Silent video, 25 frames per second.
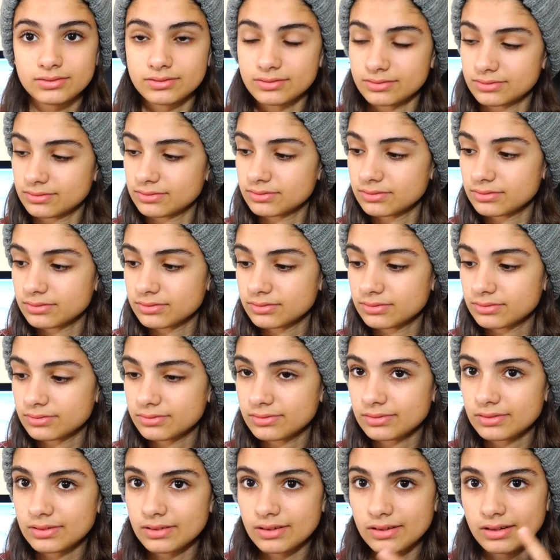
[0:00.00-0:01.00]

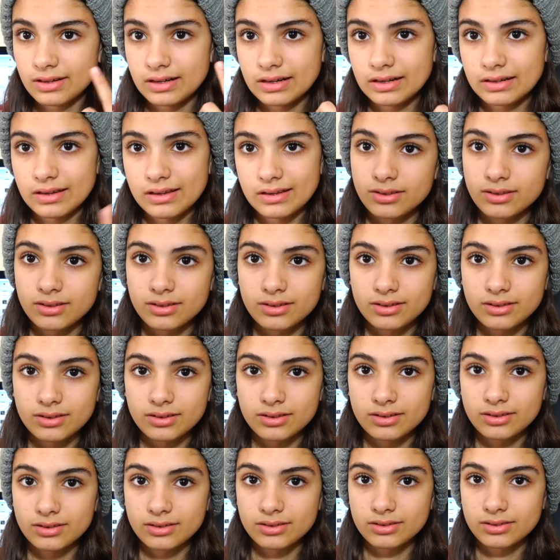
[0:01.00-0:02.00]

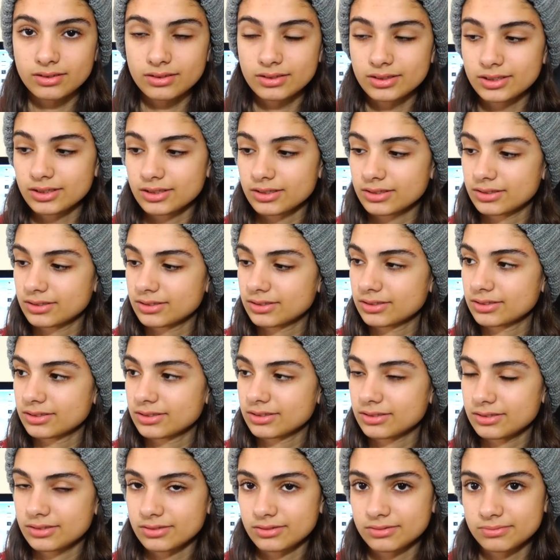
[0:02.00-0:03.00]

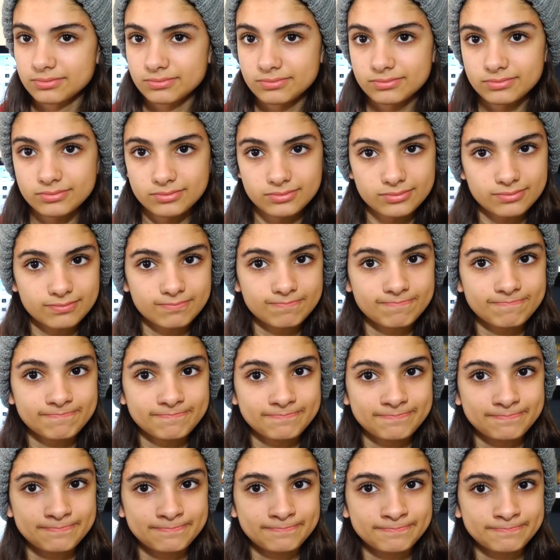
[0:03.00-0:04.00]

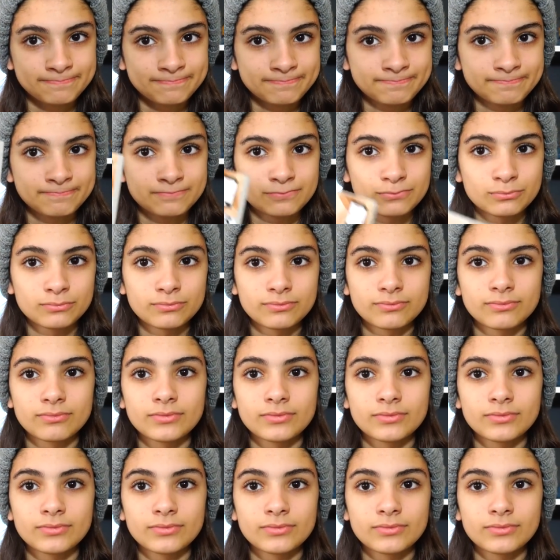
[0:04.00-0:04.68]
Nobody speaks.